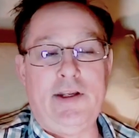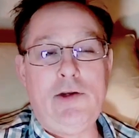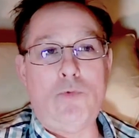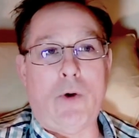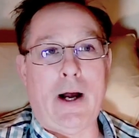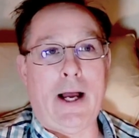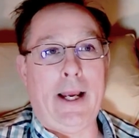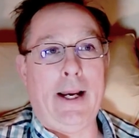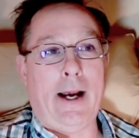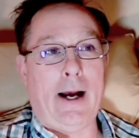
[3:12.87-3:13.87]
T
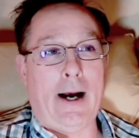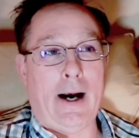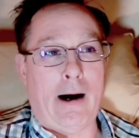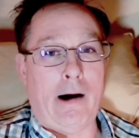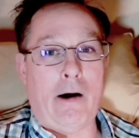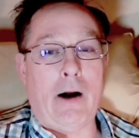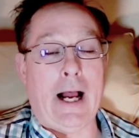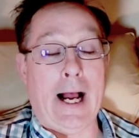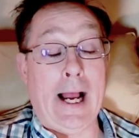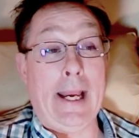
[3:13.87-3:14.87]
Y R
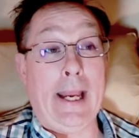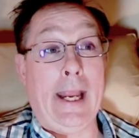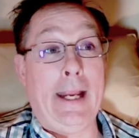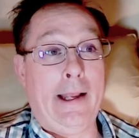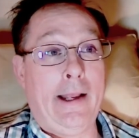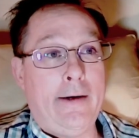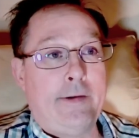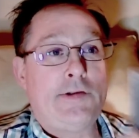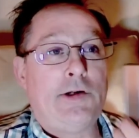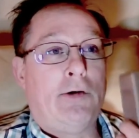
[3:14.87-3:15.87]
I A N,
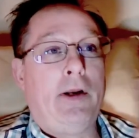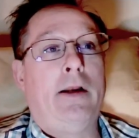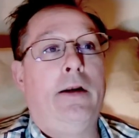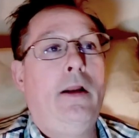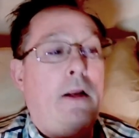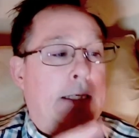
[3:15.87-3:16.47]
the Tyrian